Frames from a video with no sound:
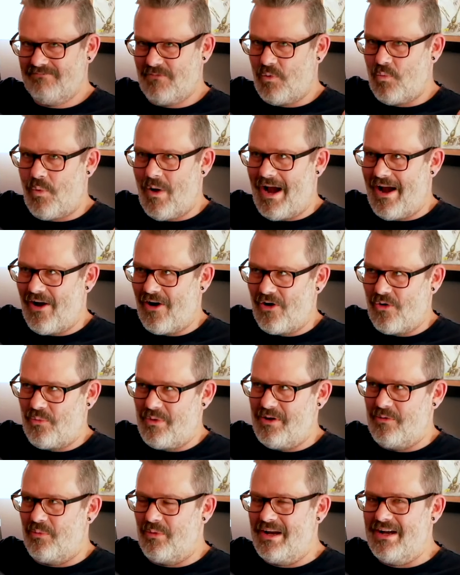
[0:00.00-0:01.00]
where
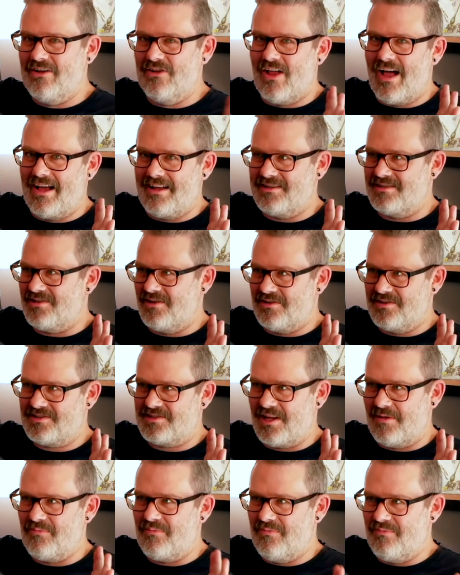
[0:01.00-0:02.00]
we realize there's
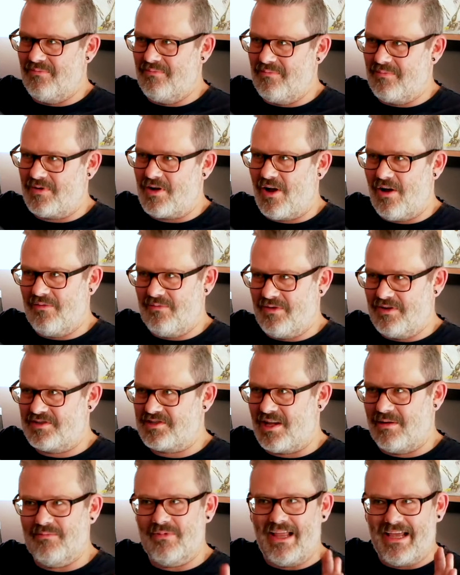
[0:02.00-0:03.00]
some there's
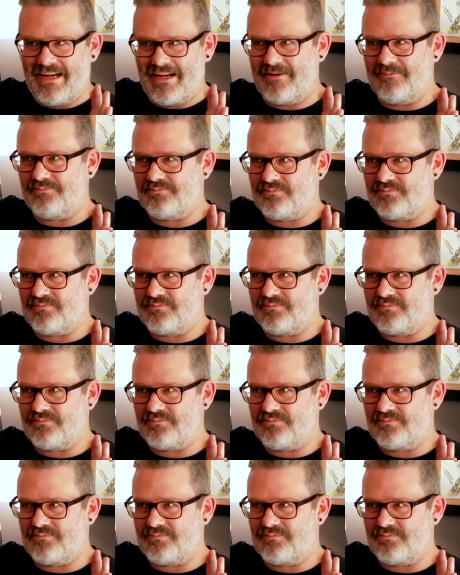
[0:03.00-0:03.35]
some like